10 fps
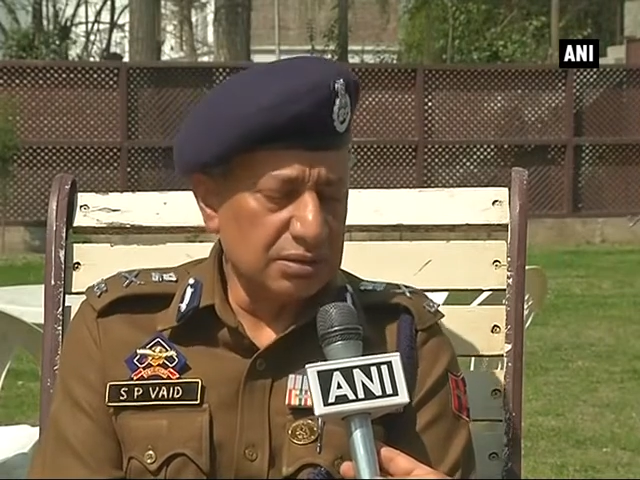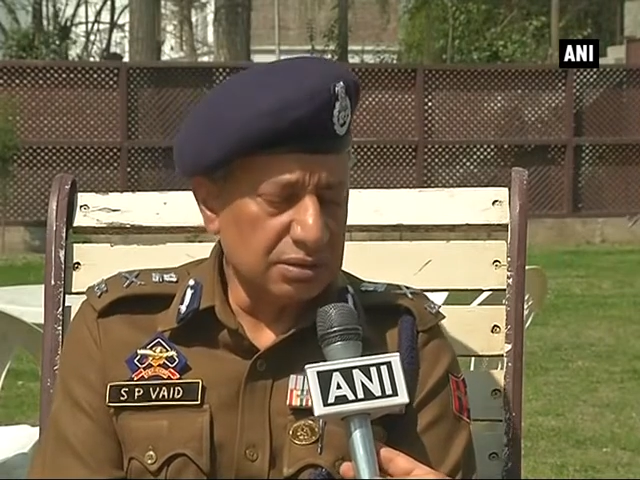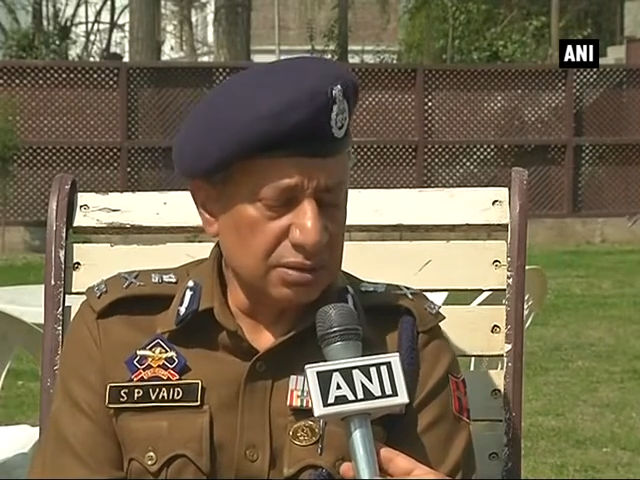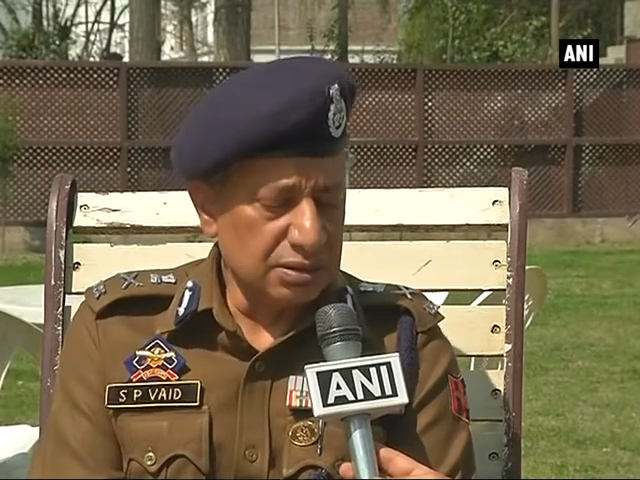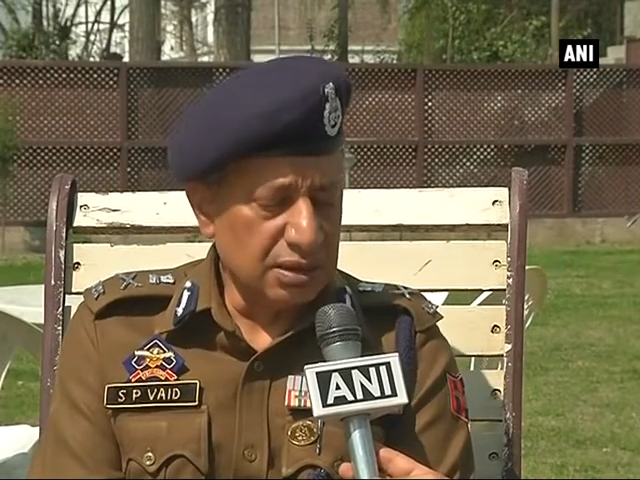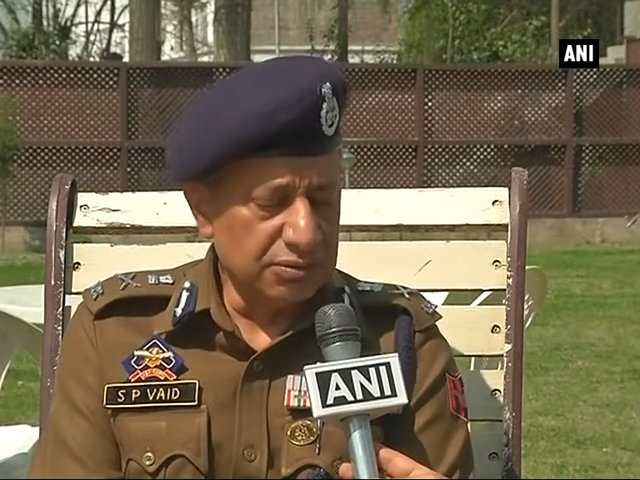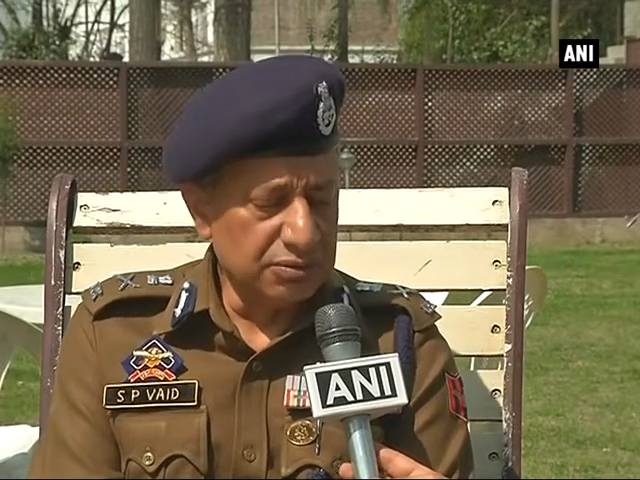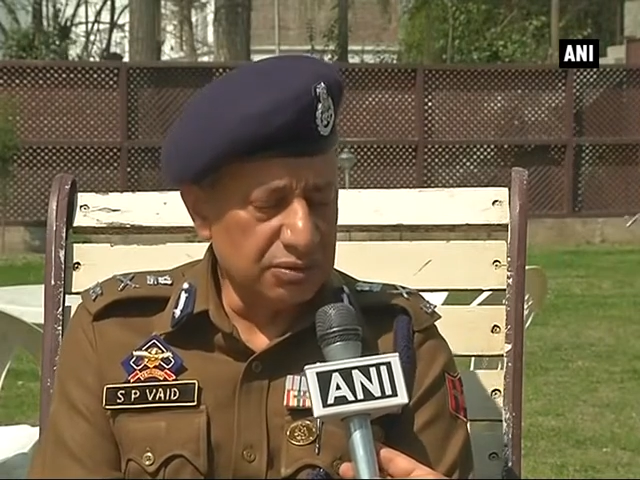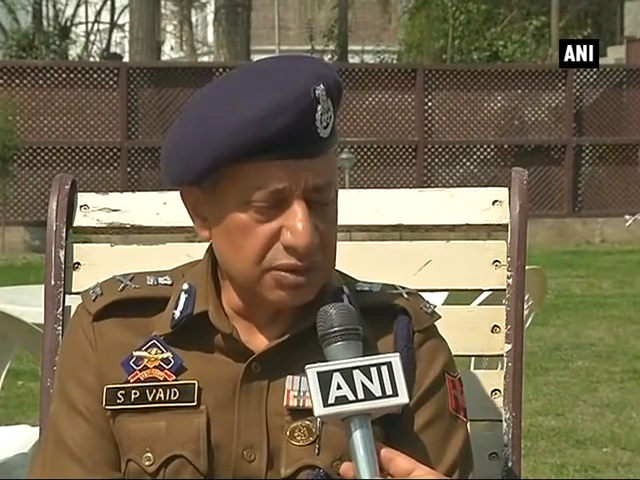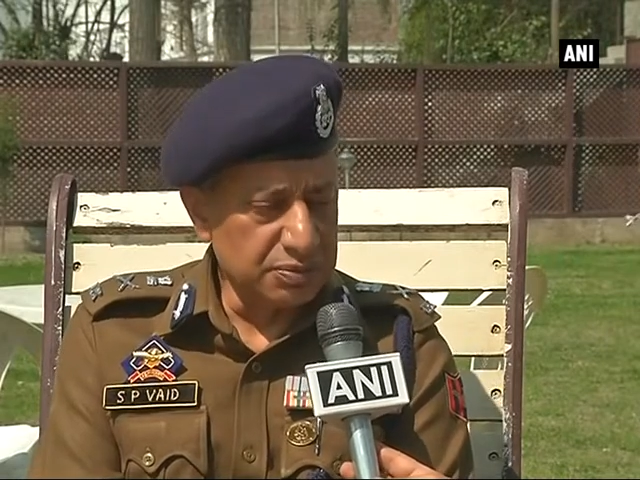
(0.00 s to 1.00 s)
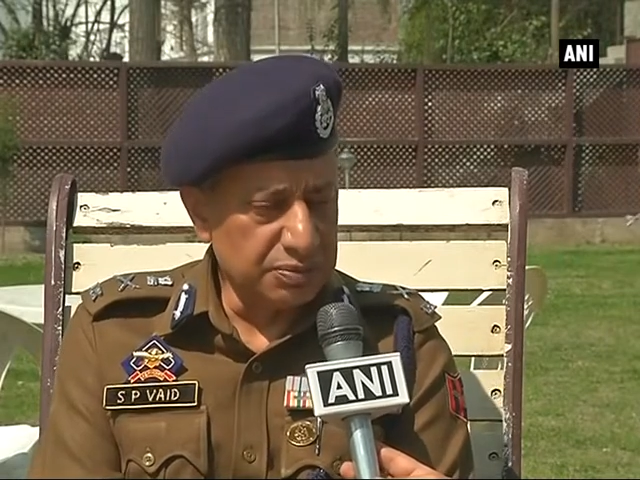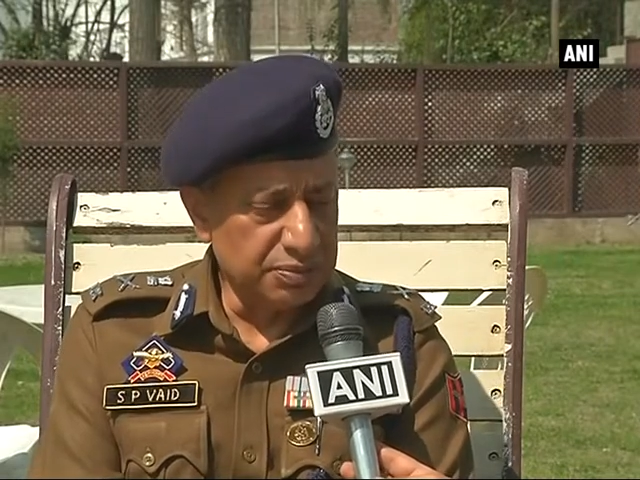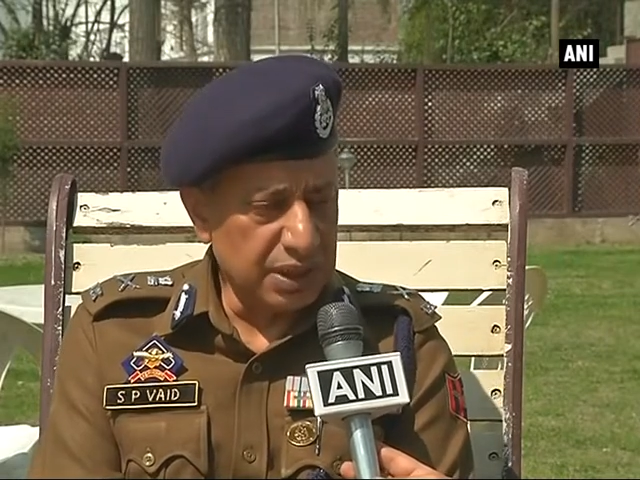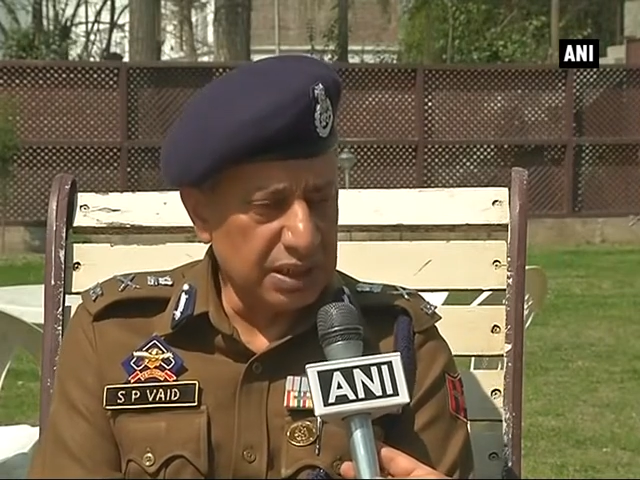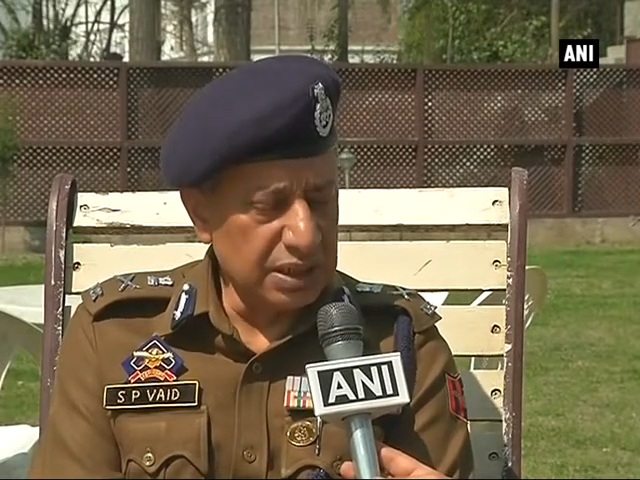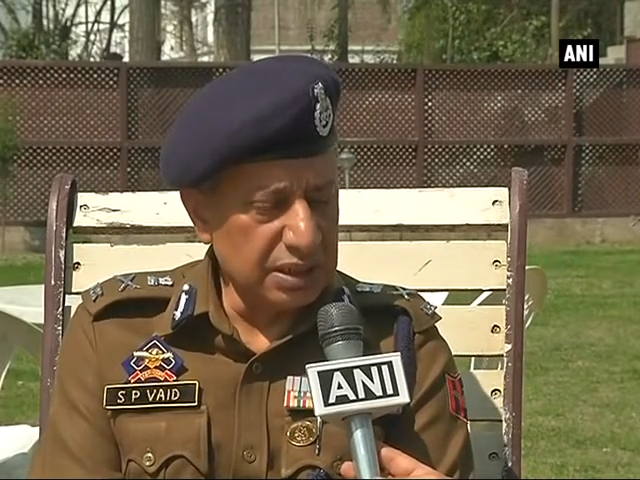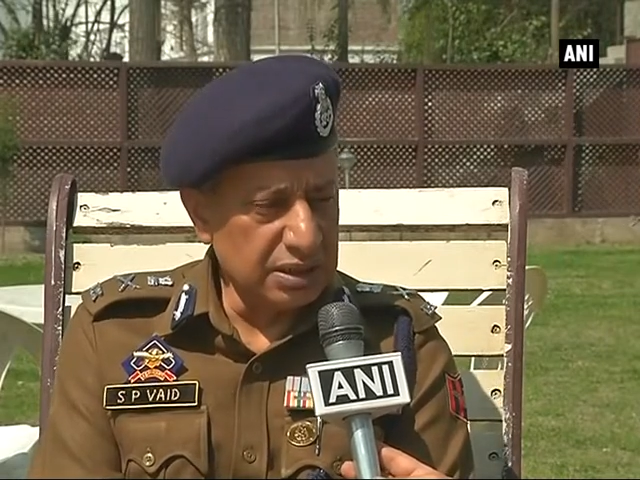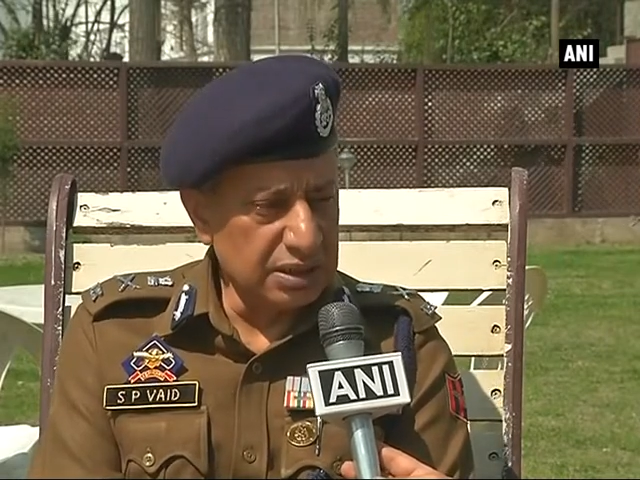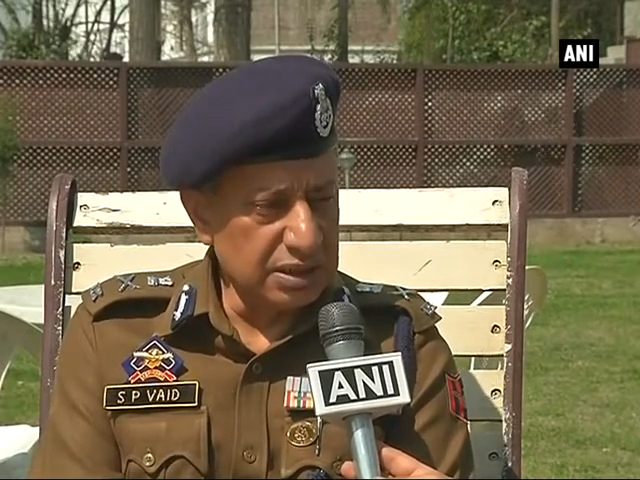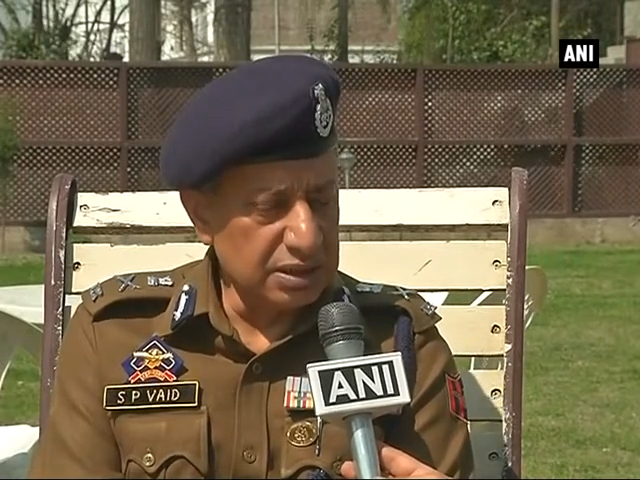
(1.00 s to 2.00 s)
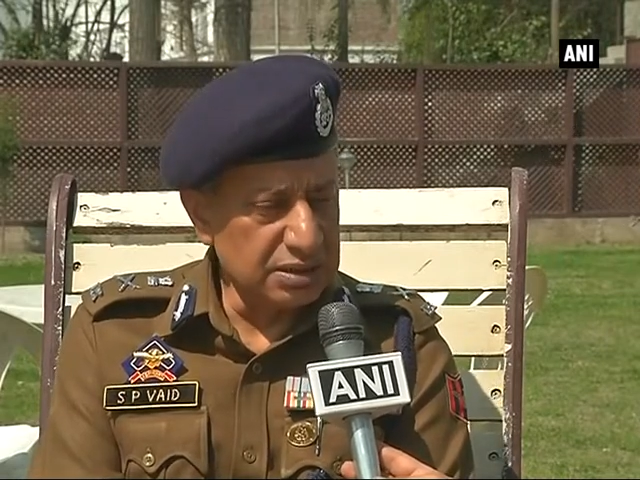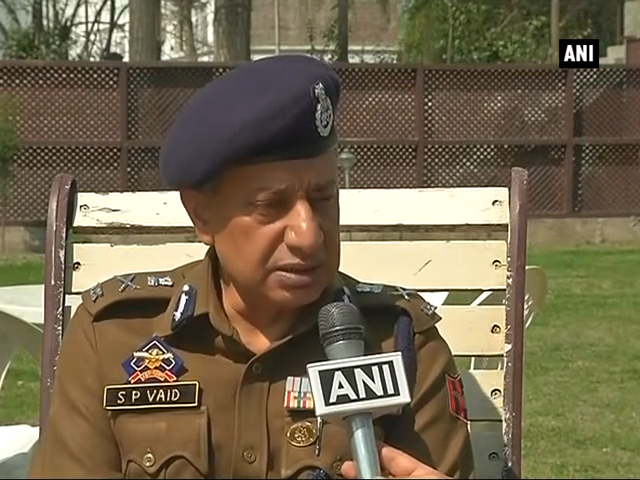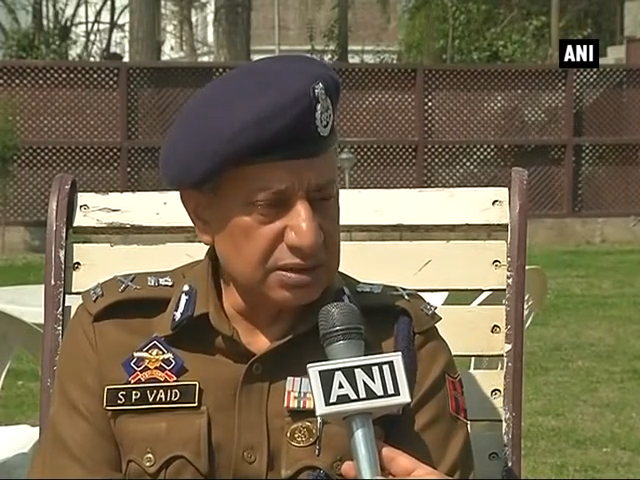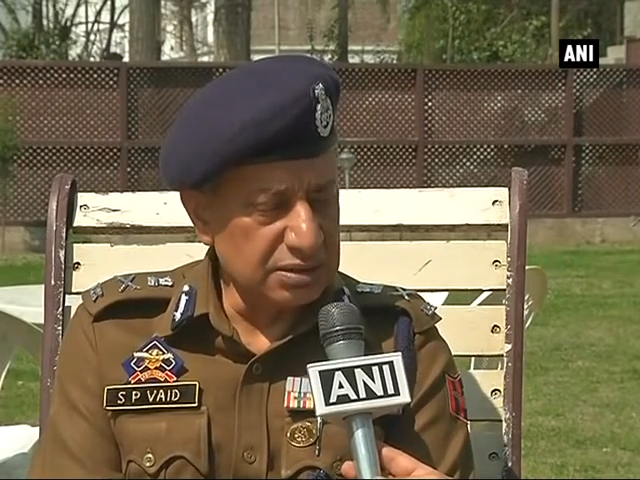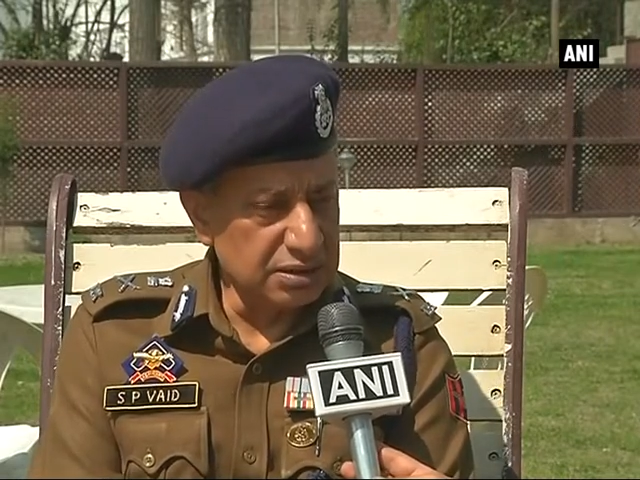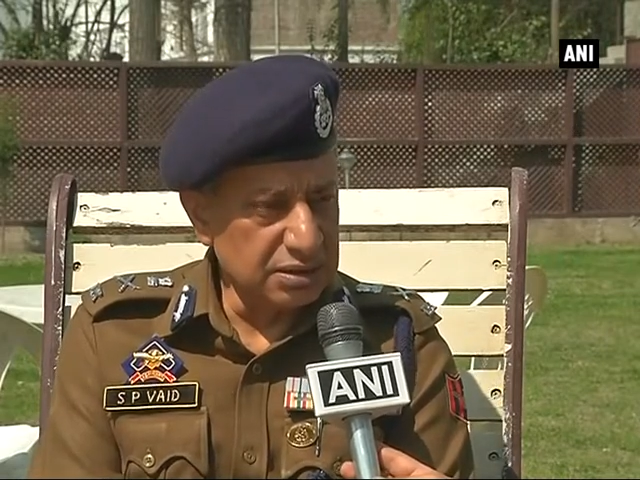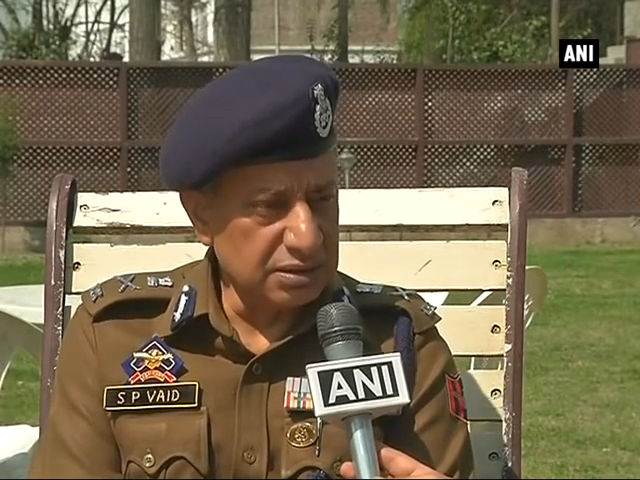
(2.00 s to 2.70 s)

and uh, of course pelting is,